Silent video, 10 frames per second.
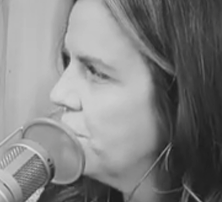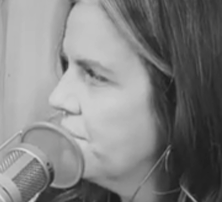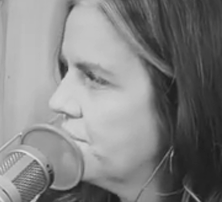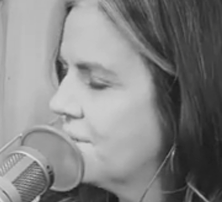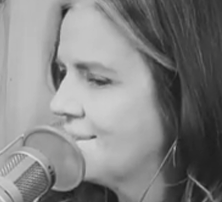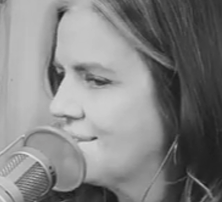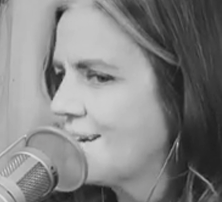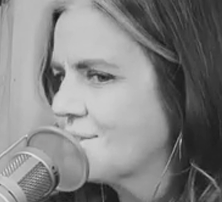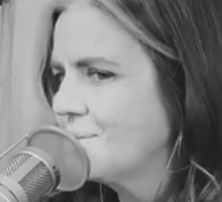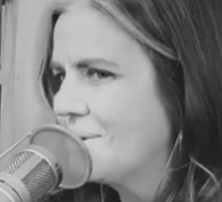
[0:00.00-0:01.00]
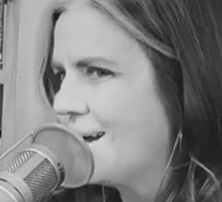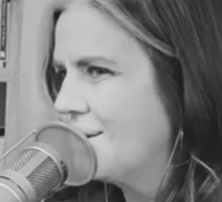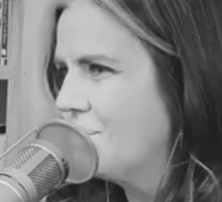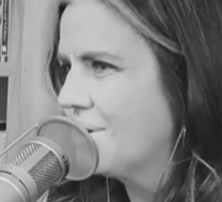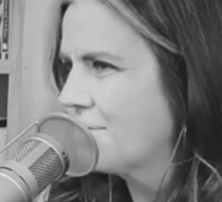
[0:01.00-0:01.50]
of it is actually, we
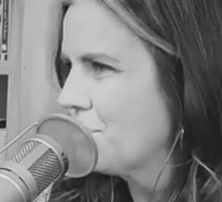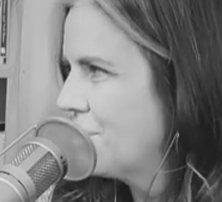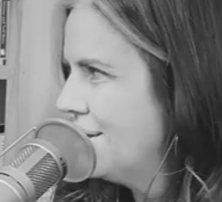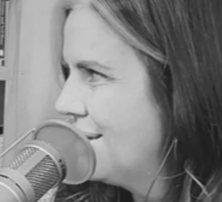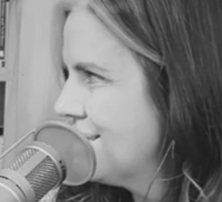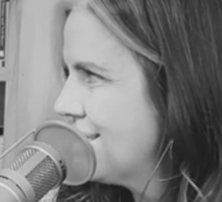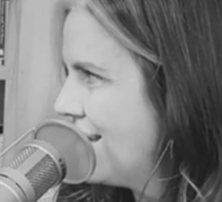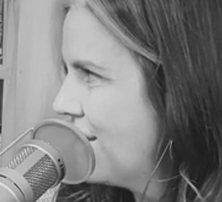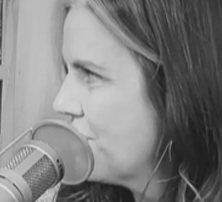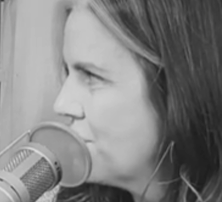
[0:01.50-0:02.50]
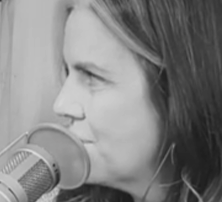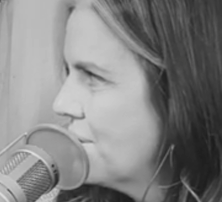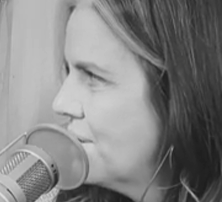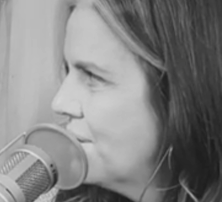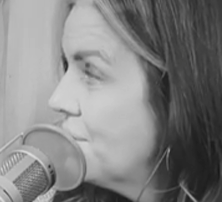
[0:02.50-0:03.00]
kind of want everybody to get together.
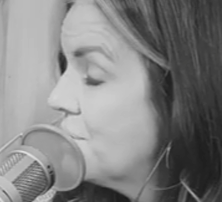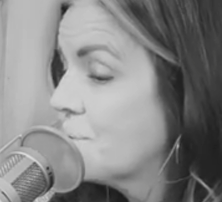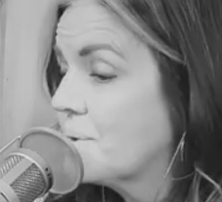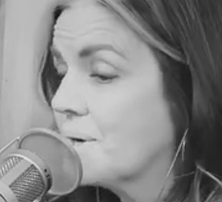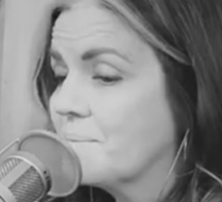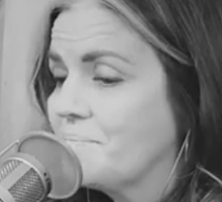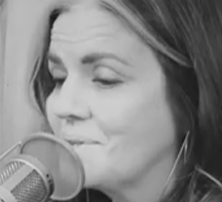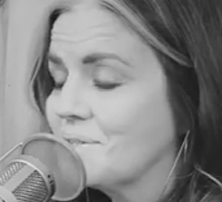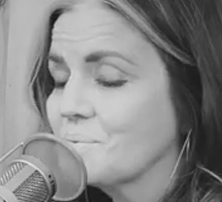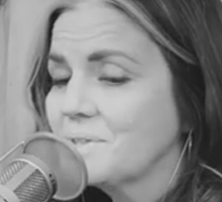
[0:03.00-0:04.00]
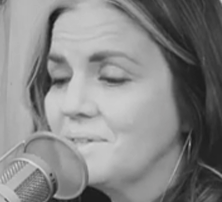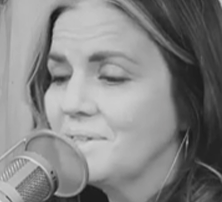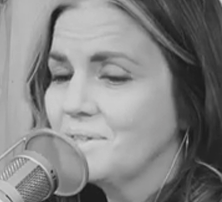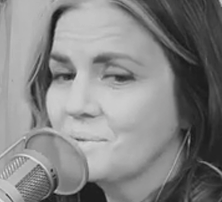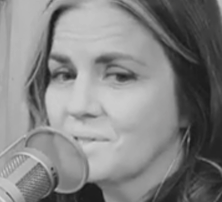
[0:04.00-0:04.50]
You know, um, it's really
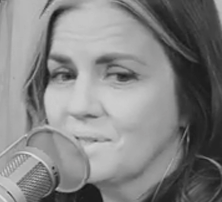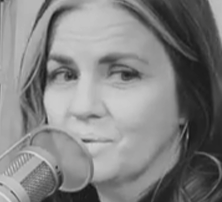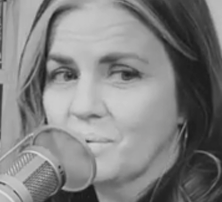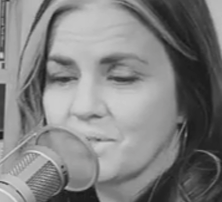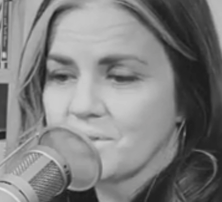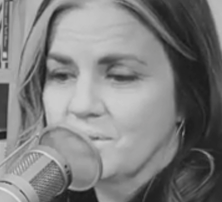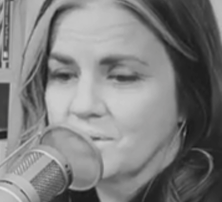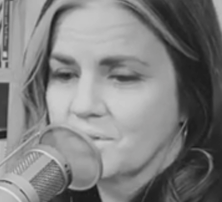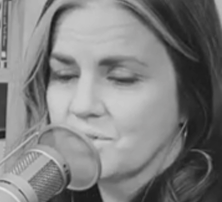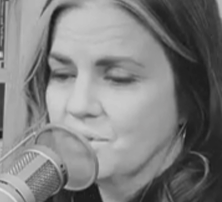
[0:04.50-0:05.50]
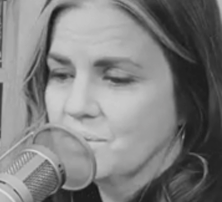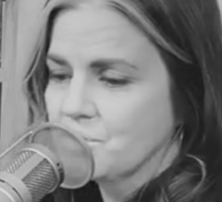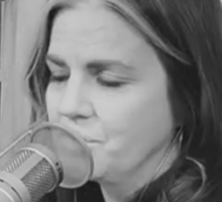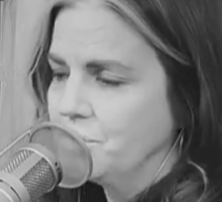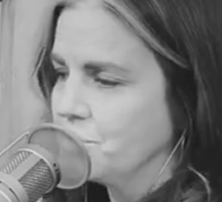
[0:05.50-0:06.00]
interesting to watch the show
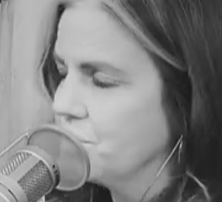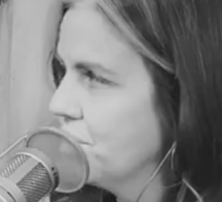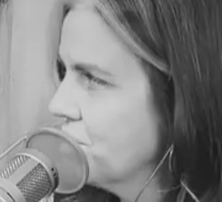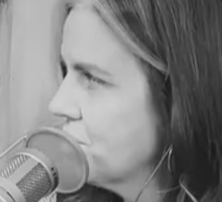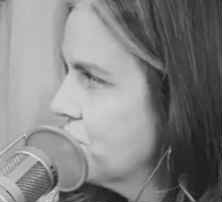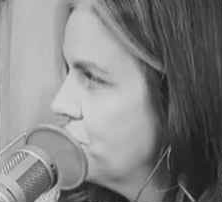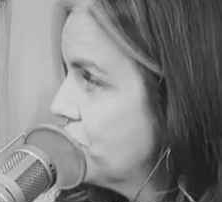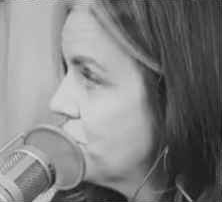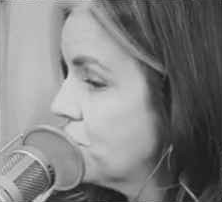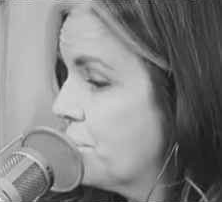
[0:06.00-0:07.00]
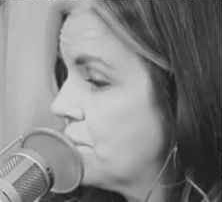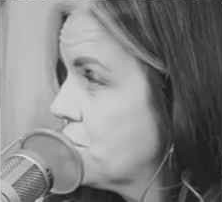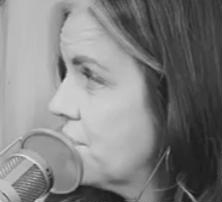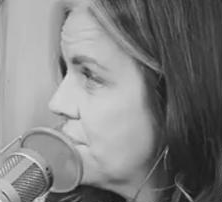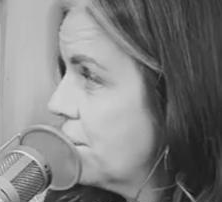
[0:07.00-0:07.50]
Stranger Things, which is about
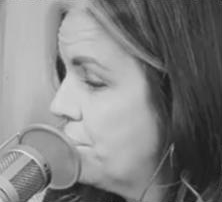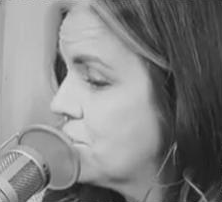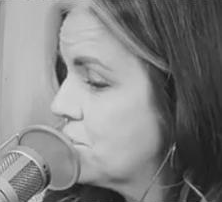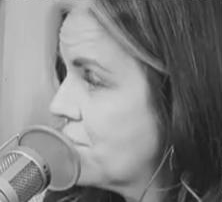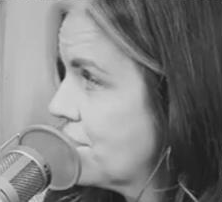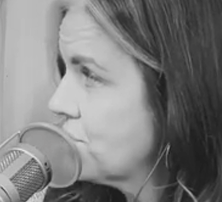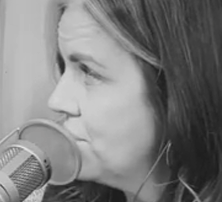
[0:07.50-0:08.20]
Gen X, a bunch of Gen X